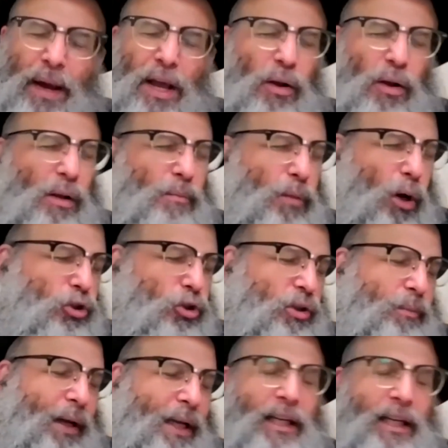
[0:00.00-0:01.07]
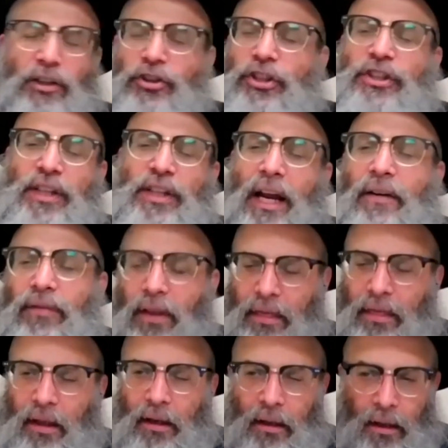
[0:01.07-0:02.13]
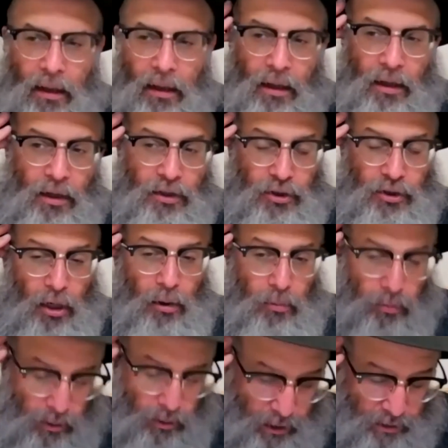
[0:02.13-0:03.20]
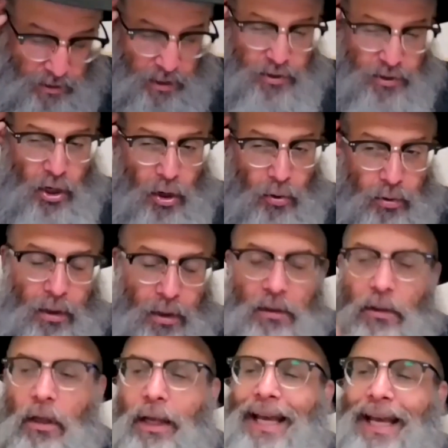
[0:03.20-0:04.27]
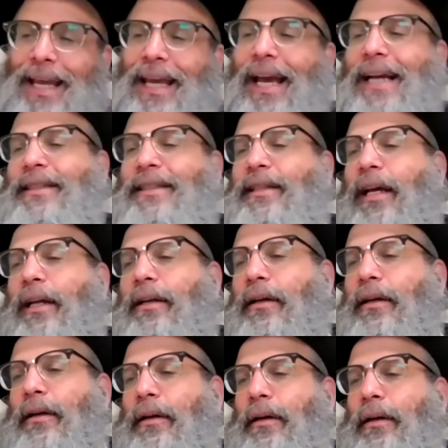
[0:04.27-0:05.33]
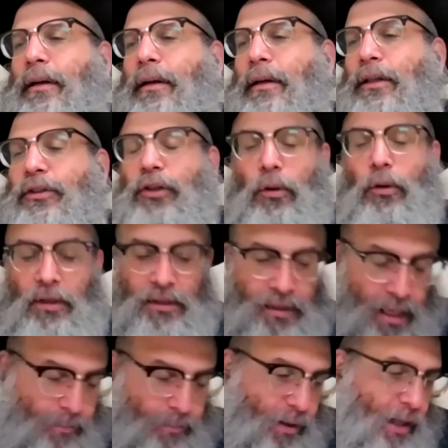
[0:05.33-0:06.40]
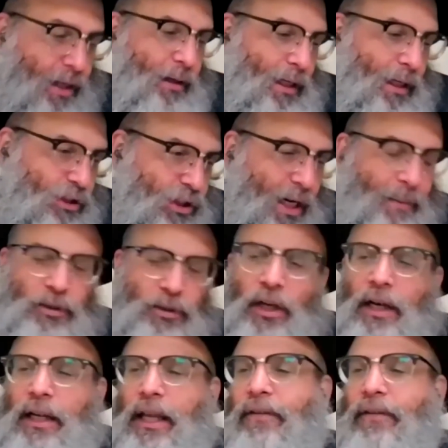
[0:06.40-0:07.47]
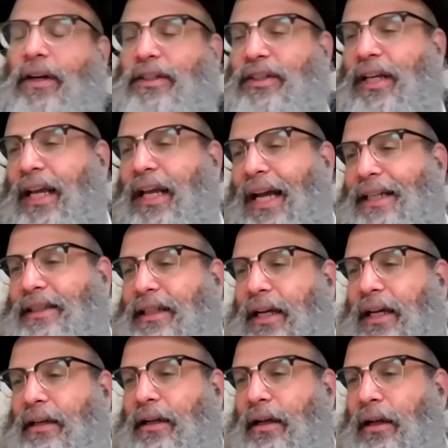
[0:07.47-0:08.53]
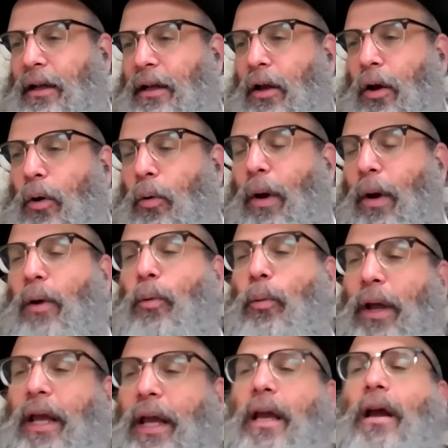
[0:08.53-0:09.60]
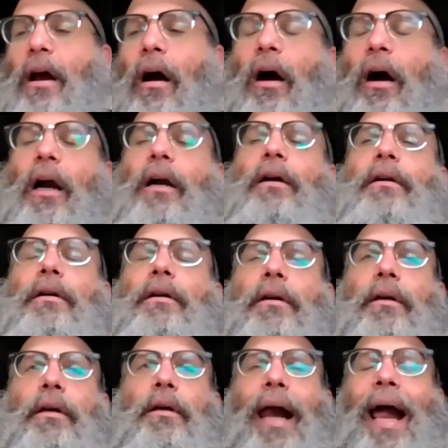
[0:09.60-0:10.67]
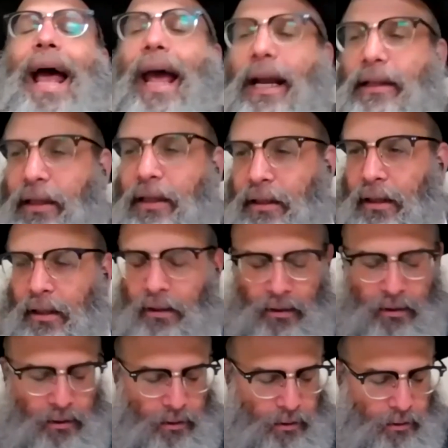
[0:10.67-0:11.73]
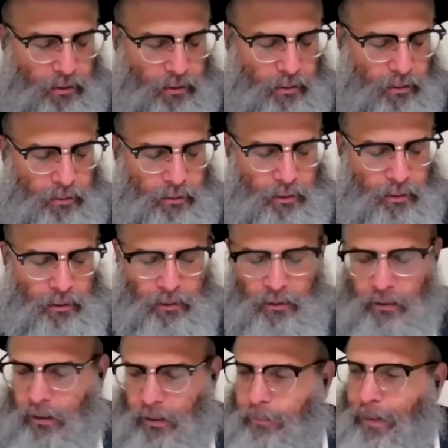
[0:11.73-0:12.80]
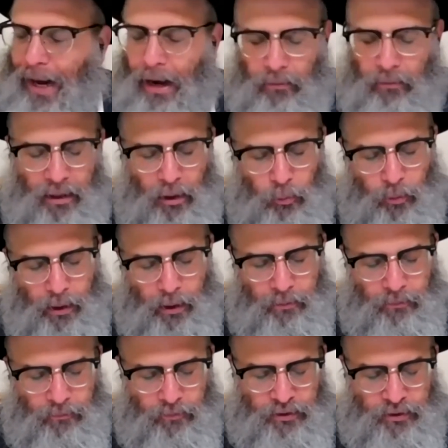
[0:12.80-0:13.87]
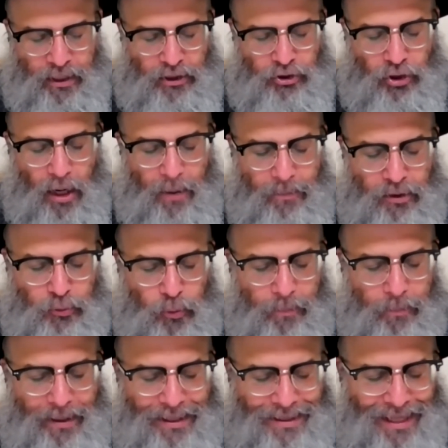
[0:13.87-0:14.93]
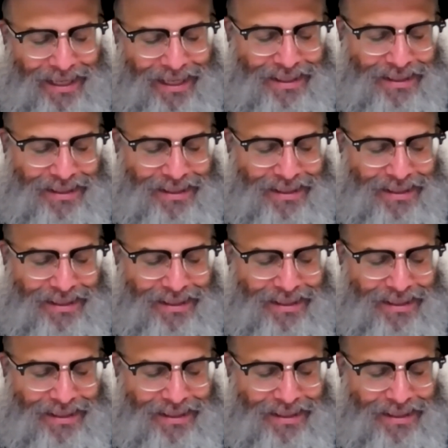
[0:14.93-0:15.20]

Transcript: my whole emotion, my kishkis, everything. So it's a total chesed. So the same thing, Hashem is going to give us a chesed when we are uh, act in in a, uh, uh, in a parallel way. Zesh is what it means.